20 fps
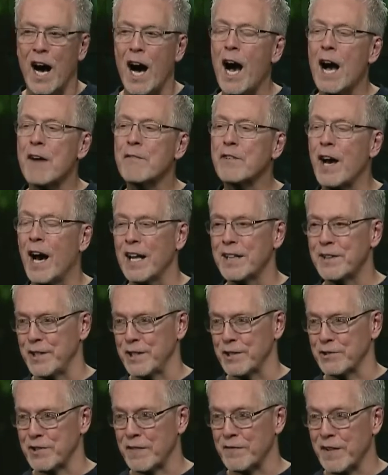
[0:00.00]
I've got
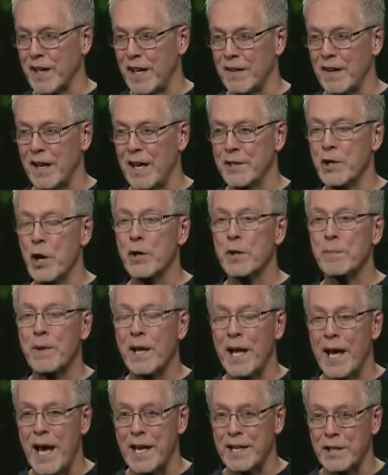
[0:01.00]
this. I've, I, I know the
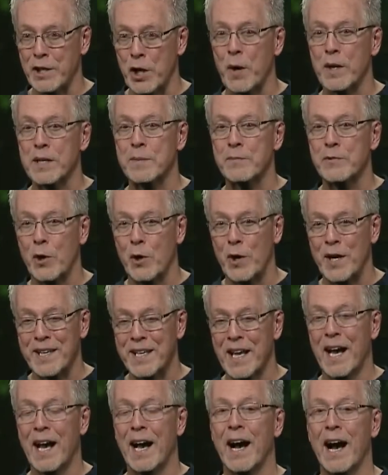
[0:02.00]
plan. I know what I'm
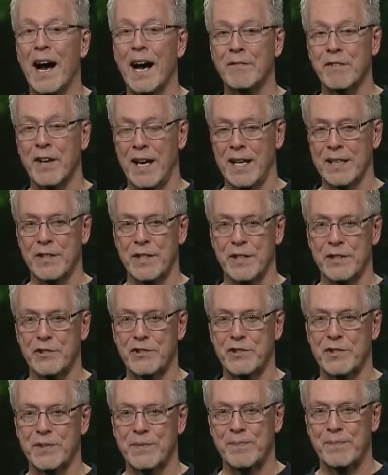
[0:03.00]
doing. I've got
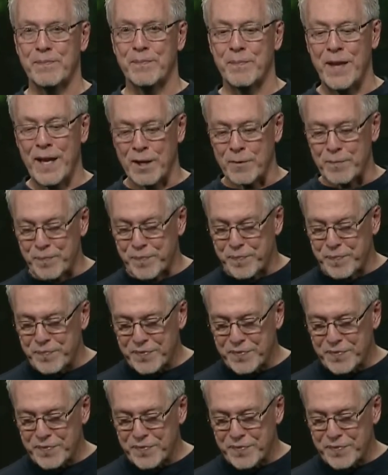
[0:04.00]
this. Now,